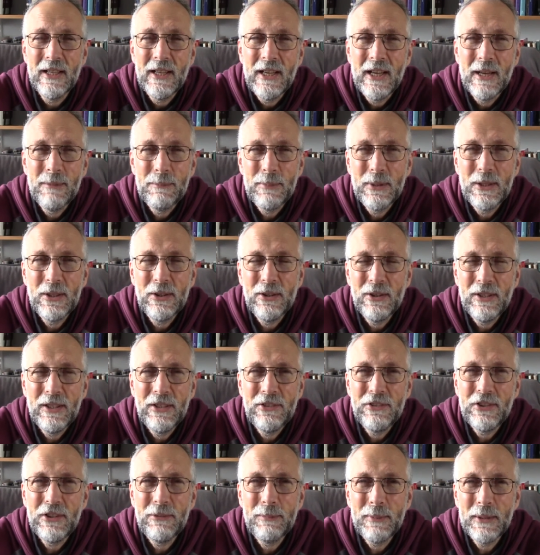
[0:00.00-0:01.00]
And
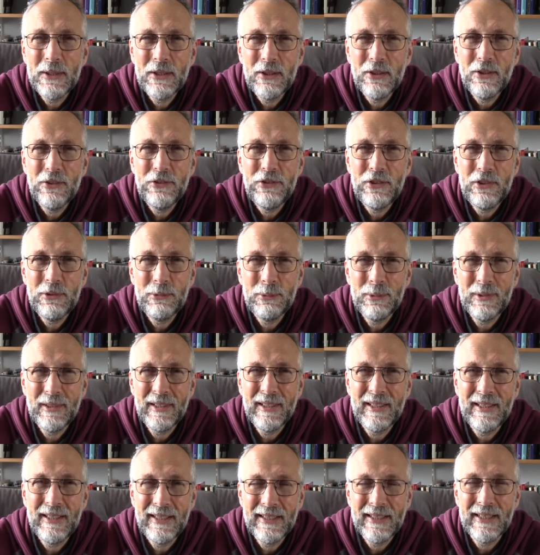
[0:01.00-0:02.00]
because He was
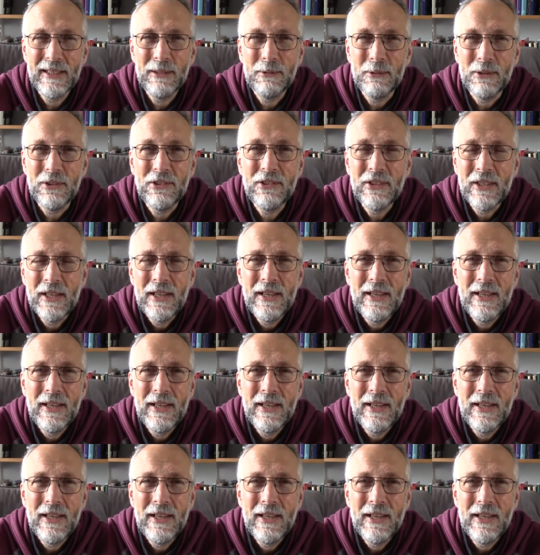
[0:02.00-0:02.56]
in anguish,